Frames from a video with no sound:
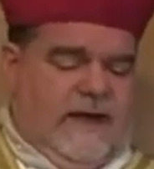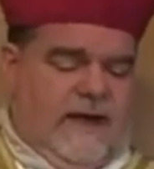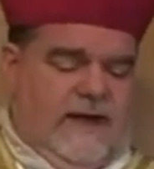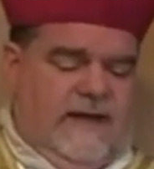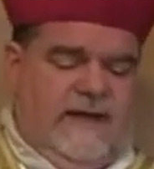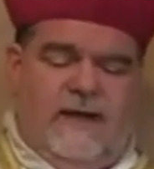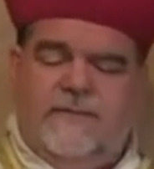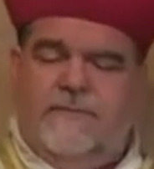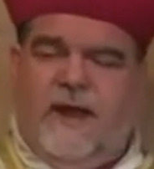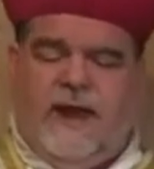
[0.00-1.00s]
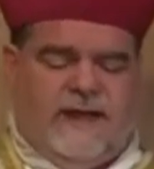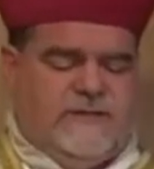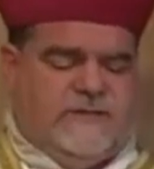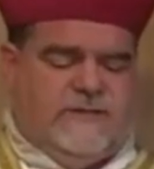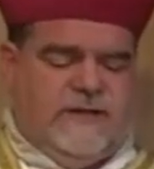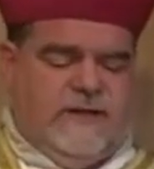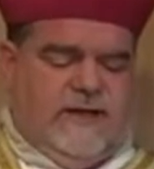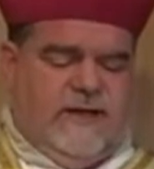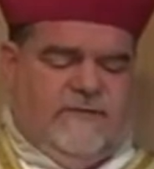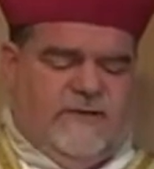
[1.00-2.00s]
I need Mass
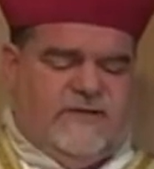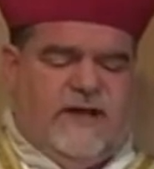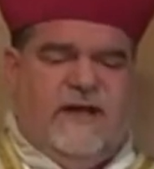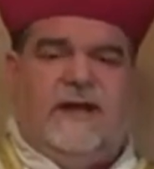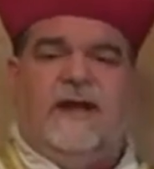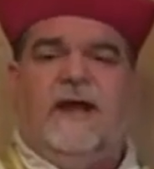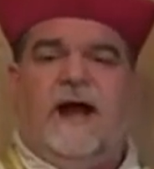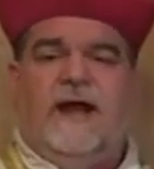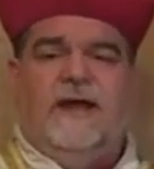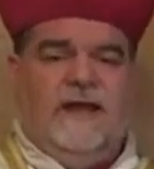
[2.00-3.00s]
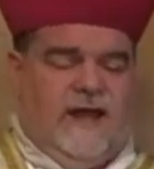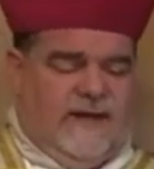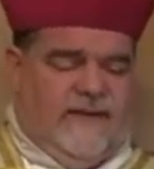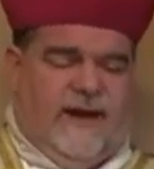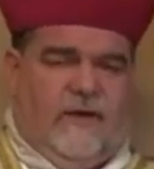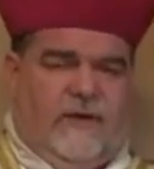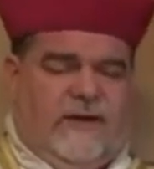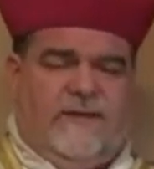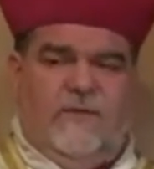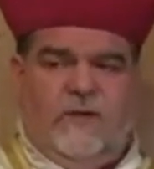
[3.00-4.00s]
every Sunday. I need my
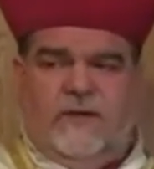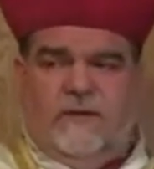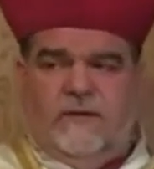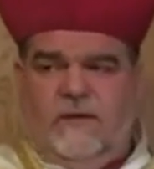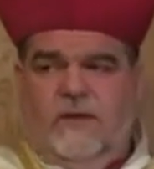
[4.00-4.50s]
Holy Communion.